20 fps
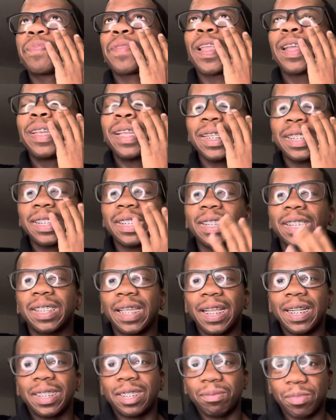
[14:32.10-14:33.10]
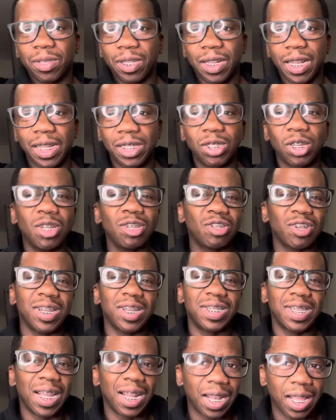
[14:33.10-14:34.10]
That's insane to me. Like, so you trying
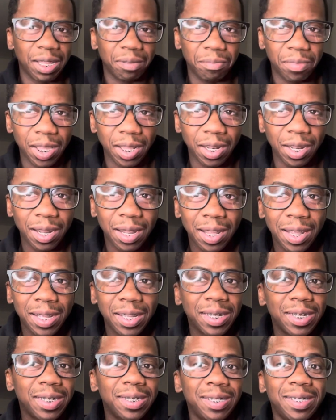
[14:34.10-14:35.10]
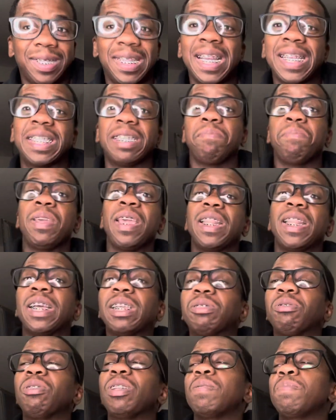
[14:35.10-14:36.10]
to say I like men? That's a man.
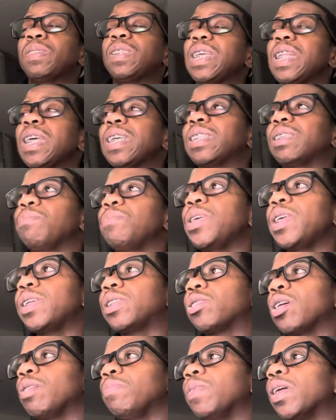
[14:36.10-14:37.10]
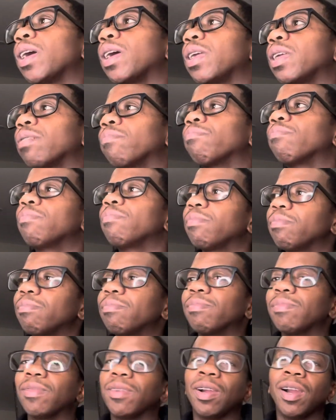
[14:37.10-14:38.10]
That's all I'm going to say. That's a man. So I'm like,
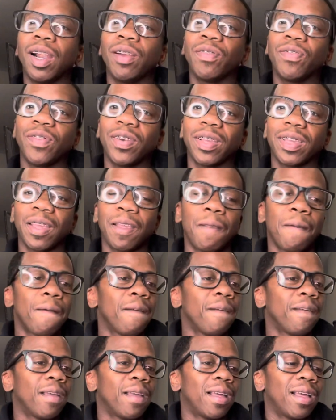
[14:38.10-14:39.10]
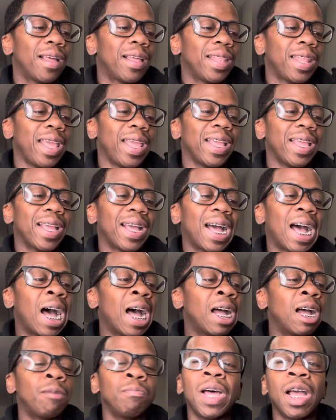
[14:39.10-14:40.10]
all right, fuck it. Like,
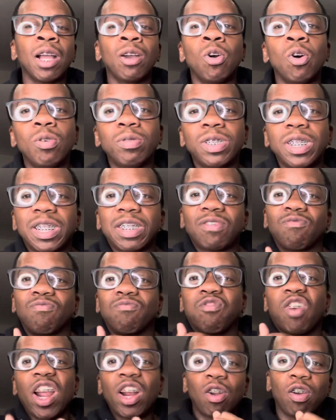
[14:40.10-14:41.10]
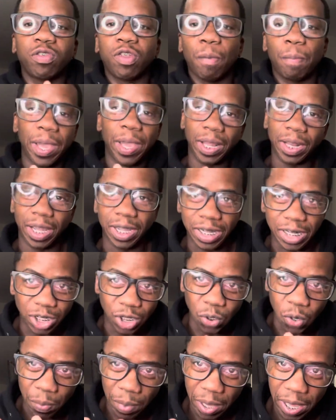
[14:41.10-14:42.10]
I'm not going to just right off the bat, like, is
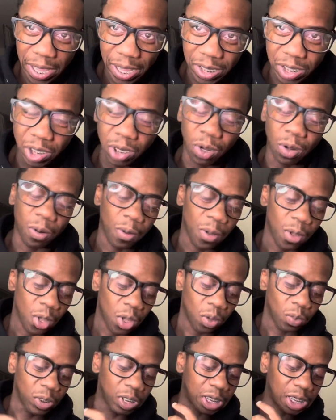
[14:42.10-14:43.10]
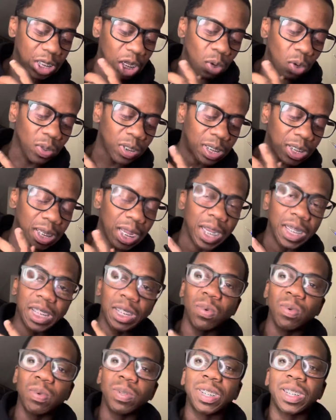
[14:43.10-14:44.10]
you a man? So we still was
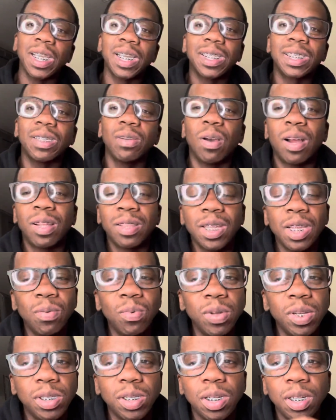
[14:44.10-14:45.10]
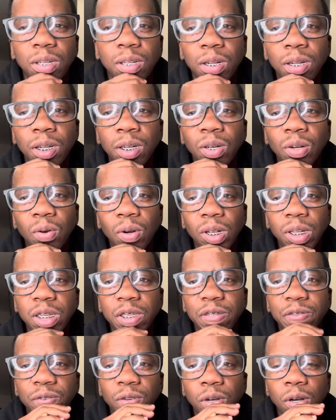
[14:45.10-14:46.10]
texting. We was texting. I think we was in New
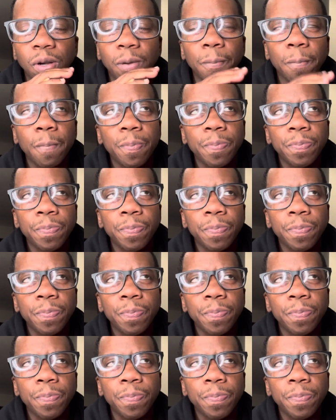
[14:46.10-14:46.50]
Orleans for